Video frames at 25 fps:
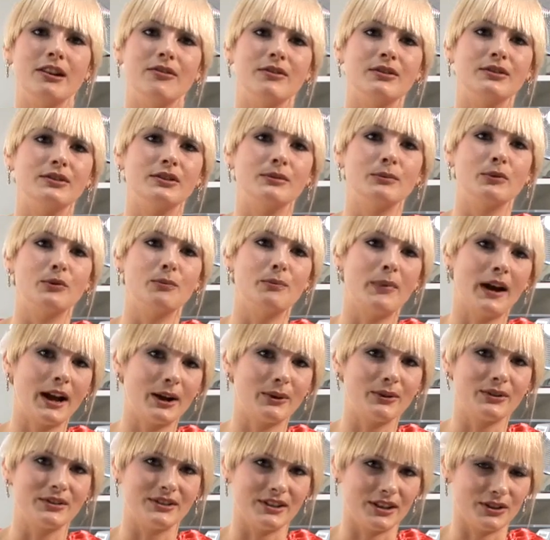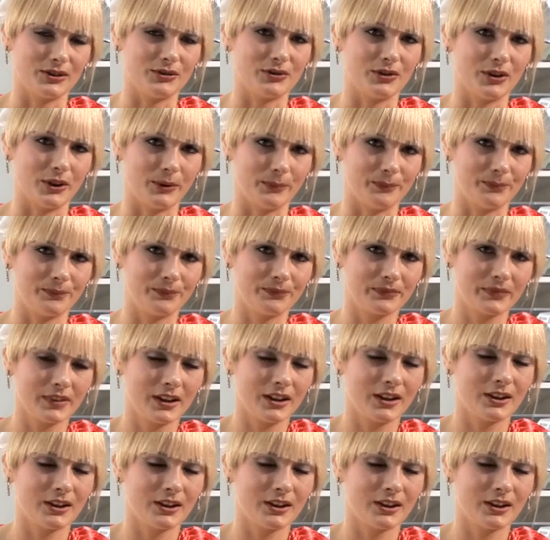irritable bowel syndrome.